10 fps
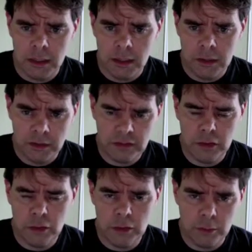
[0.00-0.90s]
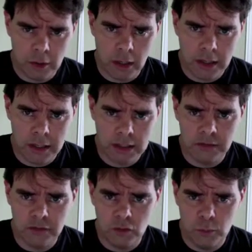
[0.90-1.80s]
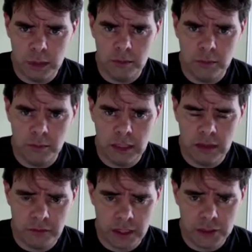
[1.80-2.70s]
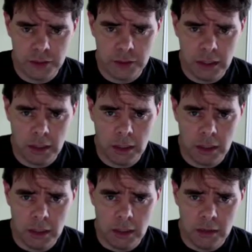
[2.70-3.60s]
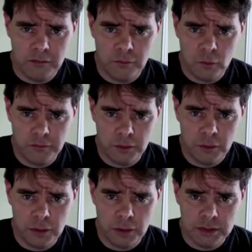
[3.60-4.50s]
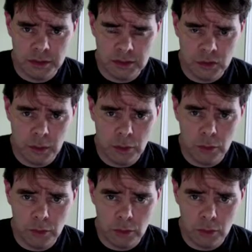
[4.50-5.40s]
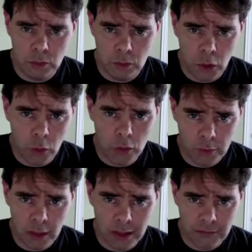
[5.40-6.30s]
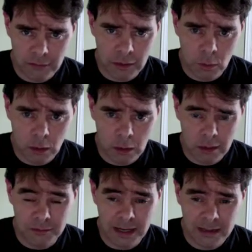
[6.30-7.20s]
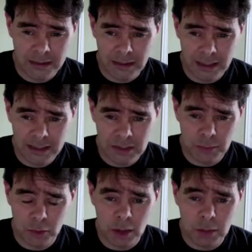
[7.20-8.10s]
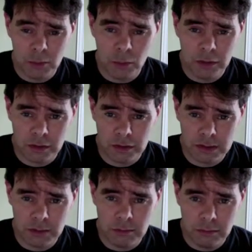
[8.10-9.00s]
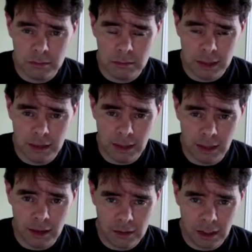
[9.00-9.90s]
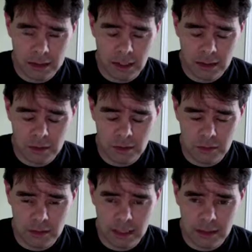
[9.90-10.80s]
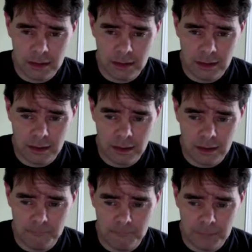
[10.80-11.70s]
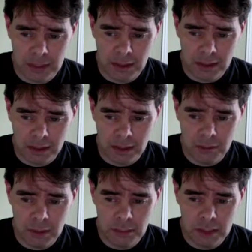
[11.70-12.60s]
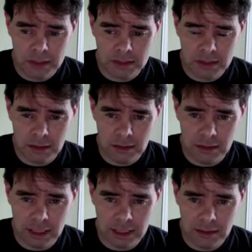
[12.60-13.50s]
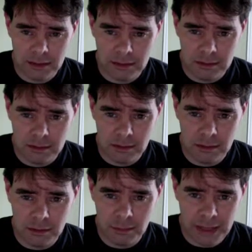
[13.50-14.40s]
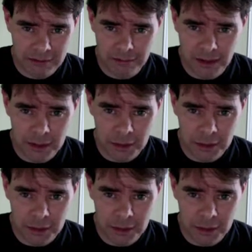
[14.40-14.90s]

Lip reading: You have to know your product. If you've been in manufacturing for a few years, I'm assuming you know your product very well. In fact, that's a problem with some. I'll talk to that in a minute, because that can backfire